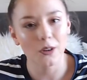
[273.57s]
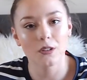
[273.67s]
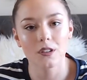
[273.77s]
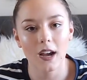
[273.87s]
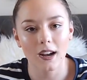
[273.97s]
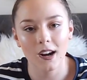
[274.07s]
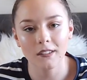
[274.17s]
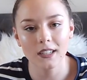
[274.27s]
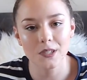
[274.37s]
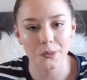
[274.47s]
Also, I can't
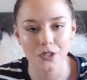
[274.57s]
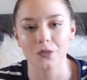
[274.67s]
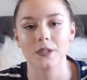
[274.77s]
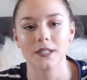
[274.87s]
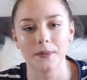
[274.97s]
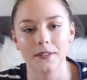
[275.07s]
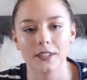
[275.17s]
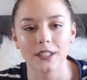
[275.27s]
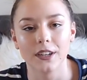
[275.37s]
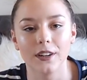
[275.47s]
really swatch the ones I'm giving
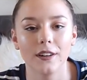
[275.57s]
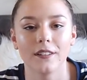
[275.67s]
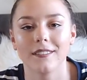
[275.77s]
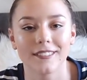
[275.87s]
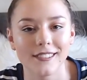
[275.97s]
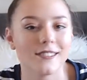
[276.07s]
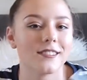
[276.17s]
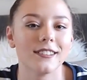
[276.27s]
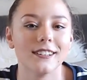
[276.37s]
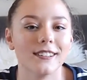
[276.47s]
to her because,
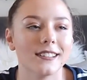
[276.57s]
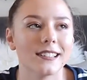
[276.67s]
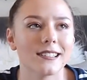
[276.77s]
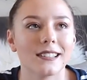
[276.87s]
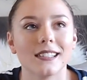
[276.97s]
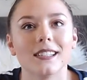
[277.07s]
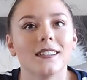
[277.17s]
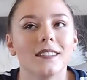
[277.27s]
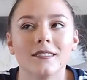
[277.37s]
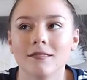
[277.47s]
you know, that's like
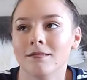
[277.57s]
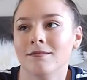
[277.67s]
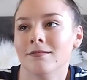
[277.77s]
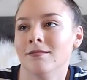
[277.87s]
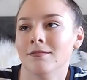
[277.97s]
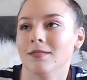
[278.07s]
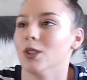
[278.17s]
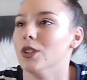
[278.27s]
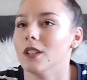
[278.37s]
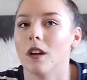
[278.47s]

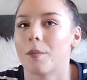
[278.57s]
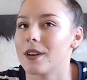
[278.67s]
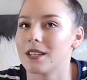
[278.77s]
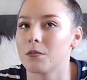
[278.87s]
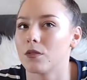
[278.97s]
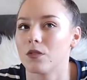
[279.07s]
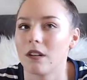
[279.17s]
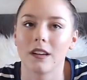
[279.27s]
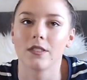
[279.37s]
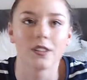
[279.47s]
using her present before I
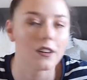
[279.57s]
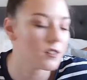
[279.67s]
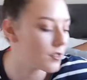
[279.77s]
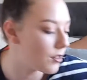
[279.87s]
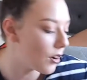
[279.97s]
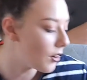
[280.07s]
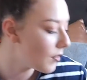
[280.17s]
give it to her, so no.